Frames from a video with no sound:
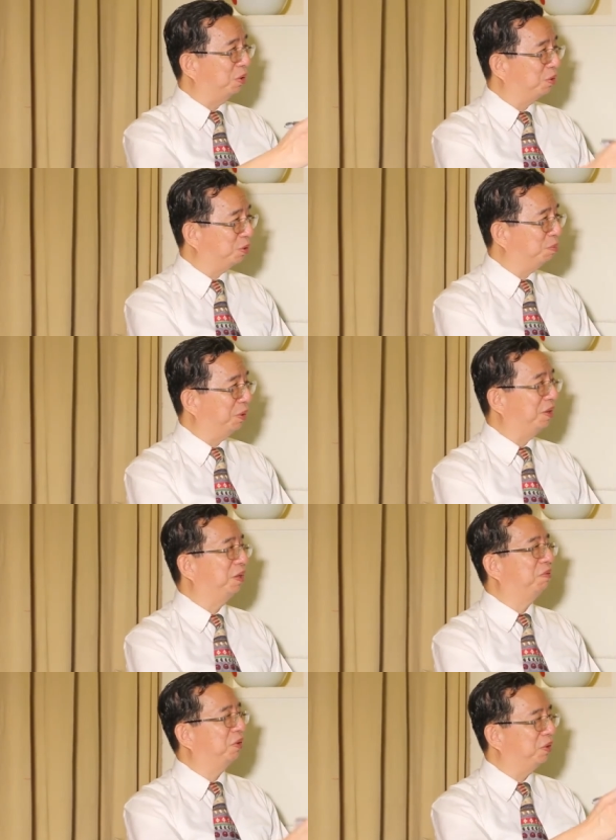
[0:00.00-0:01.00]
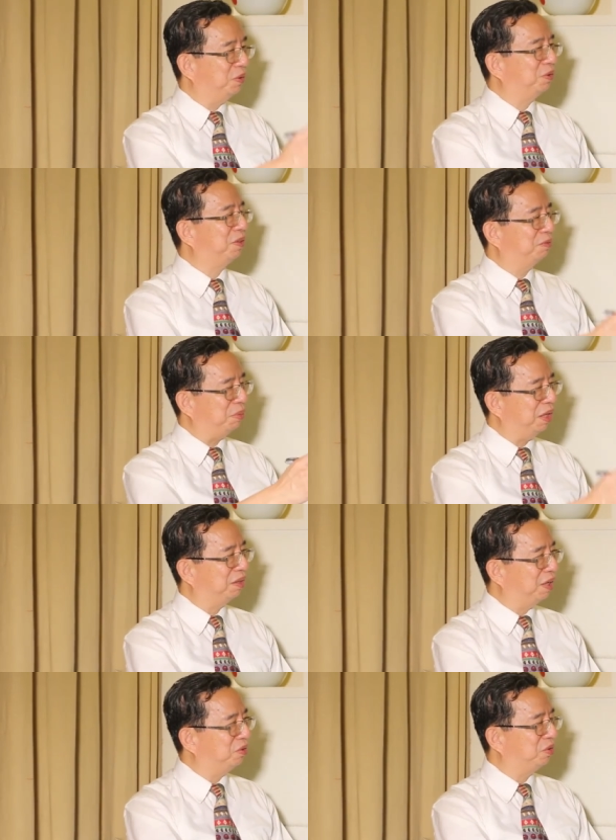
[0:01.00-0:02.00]
Stupid yeah. if you don't pay
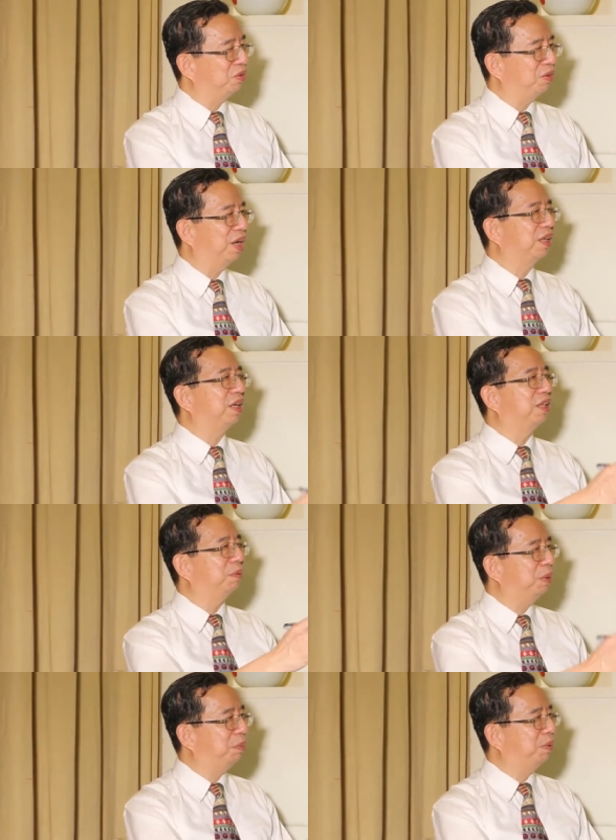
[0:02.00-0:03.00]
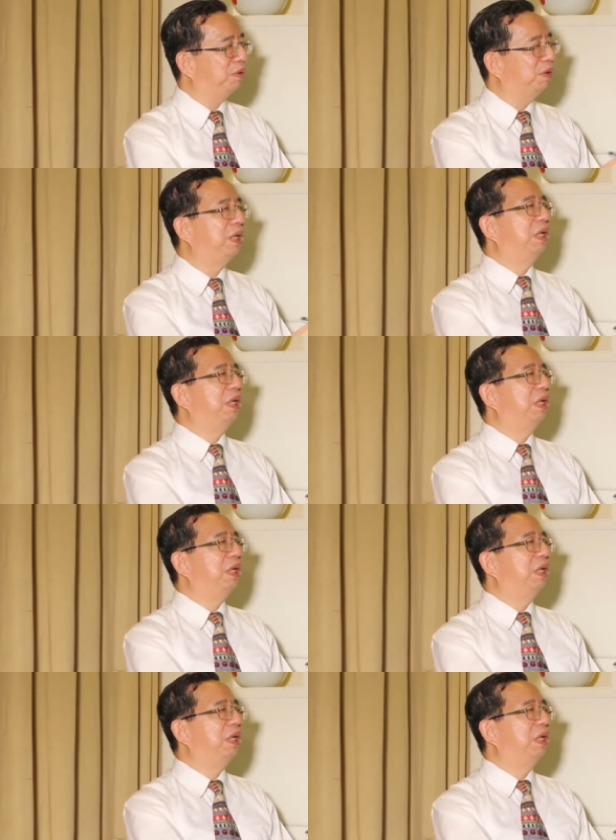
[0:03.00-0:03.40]
attention to that, and the people